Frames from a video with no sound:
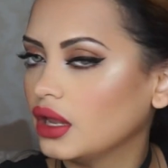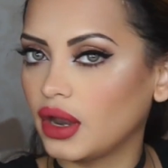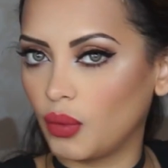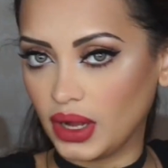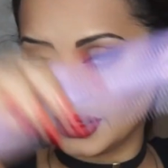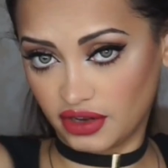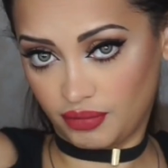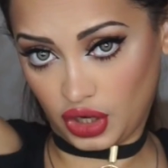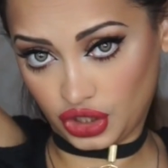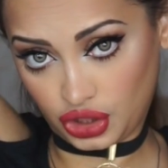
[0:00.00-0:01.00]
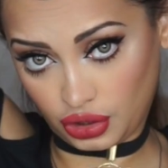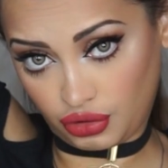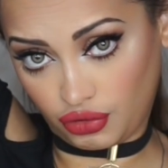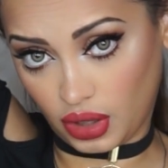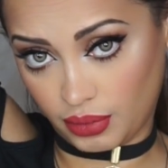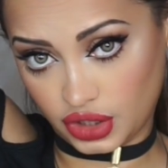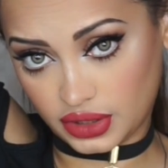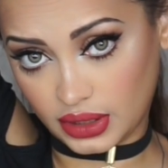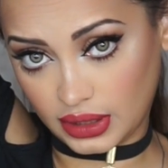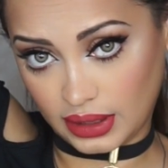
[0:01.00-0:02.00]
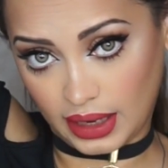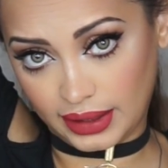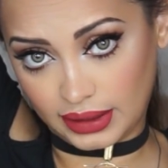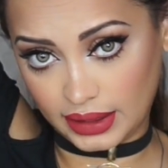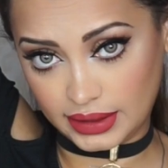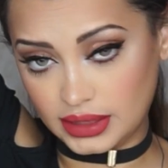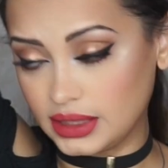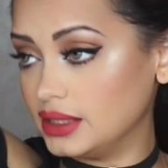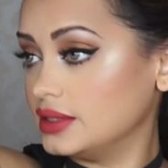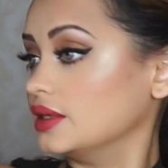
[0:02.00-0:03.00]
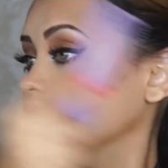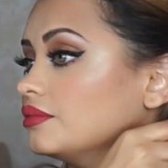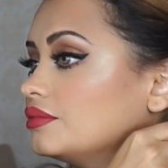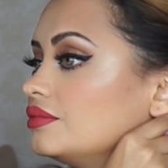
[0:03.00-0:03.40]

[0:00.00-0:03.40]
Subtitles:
Now once I've brushed it through, I'm just going to lightly tease it.